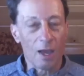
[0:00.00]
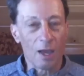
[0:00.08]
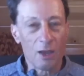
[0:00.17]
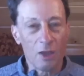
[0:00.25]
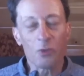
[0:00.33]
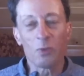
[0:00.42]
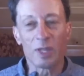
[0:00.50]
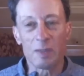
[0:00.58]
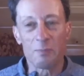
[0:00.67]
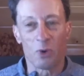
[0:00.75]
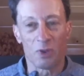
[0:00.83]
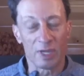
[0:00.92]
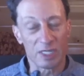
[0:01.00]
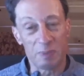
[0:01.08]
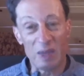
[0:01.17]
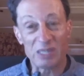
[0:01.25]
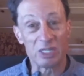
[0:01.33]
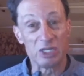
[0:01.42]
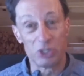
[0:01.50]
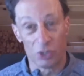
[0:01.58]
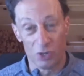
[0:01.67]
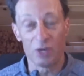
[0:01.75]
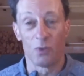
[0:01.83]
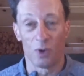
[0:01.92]
Another really important thing, especially
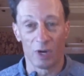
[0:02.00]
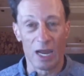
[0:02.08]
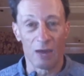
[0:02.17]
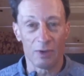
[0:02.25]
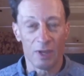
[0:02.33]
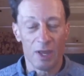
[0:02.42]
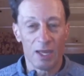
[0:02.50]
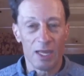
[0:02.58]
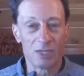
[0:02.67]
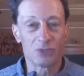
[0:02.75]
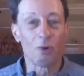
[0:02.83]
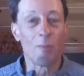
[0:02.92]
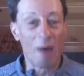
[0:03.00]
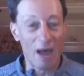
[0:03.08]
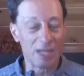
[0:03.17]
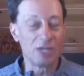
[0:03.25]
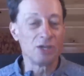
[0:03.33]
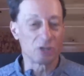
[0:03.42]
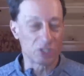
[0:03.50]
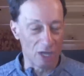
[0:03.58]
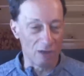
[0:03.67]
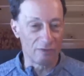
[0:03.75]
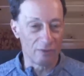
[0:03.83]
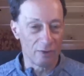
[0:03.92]
during a workout, is reminding
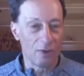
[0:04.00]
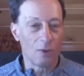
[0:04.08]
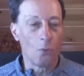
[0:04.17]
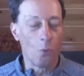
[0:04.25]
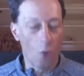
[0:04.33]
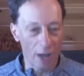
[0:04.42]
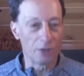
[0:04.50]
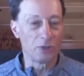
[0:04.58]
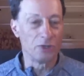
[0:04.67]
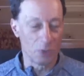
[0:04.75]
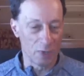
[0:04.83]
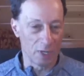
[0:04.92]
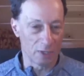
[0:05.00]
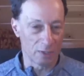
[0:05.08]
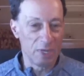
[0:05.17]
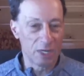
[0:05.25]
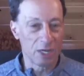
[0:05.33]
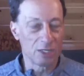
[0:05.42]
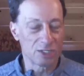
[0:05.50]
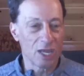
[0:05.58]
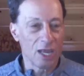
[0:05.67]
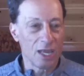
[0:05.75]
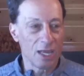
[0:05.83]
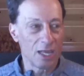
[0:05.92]
yourself why you're doing it, because
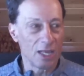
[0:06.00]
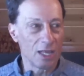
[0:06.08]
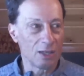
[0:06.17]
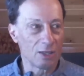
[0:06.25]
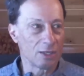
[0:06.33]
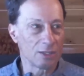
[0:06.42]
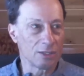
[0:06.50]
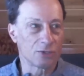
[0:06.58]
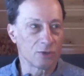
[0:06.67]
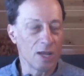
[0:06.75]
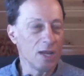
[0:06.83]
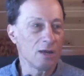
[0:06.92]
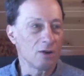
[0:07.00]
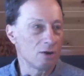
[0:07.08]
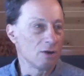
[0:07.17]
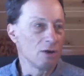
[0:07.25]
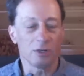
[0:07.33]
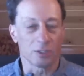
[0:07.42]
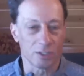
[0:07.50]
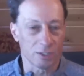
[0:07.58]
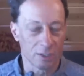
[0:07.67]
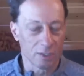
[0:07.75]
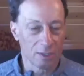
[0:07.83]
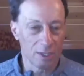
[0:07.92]
training
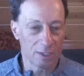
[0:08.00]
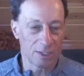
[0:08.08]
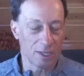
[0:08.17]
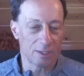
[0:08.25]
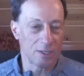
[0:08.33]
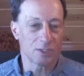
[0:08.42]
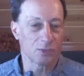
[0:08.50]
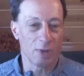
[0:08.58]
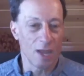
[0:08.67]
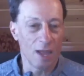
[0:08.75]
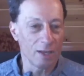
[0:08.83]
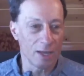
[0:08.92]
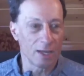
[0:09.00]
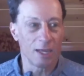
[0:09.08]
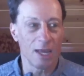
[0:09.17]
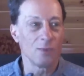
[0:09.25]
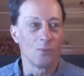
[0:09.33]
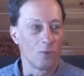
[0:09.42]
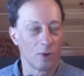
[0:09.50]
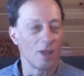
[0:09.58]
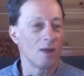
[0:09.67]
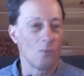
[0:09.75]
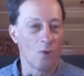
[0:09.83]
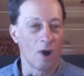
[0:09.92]
hurts. That's the reality. And again, we're
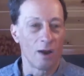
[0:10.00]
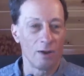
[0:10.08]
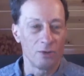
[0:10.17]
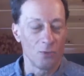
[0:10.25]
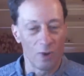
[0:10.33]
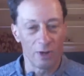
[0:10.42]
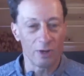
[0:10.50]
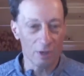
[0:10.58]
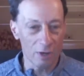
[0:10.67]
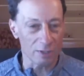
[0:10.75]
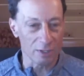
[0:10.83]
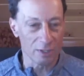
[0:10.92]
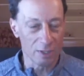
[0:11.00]
not wired to want to hurt.